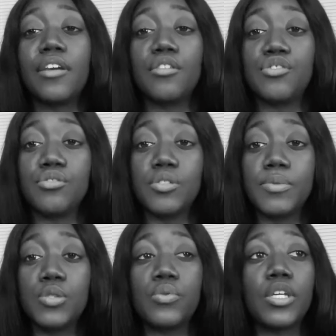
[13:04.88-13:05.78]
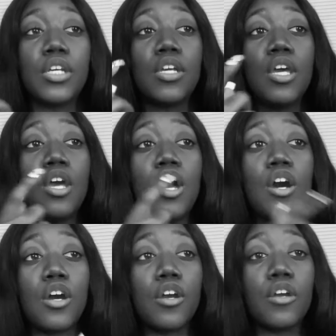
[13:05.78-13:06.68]
her choose between
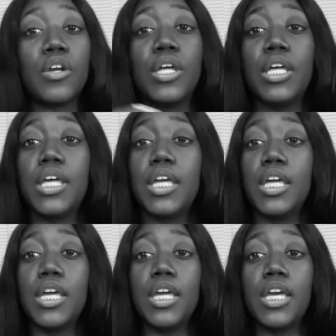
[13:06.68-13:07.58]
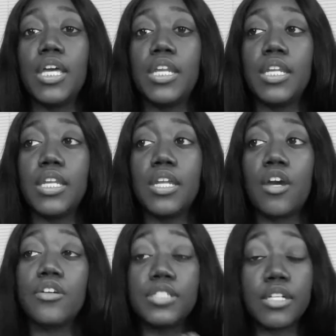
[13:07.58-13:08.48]
her and
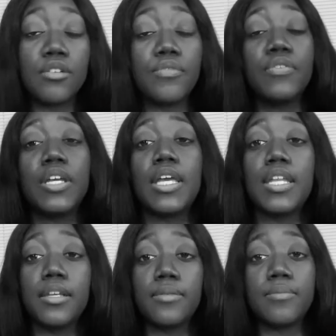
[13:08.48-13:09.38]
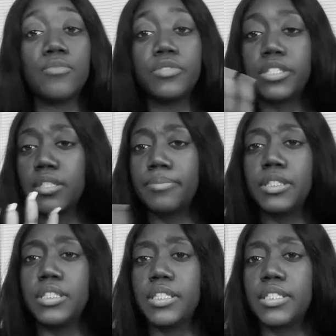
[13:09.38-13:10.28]
herself and him, which I
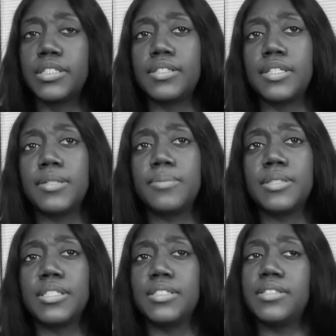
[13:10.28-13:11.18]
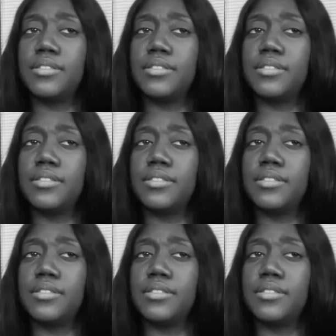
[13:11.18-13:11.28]
completely understand, because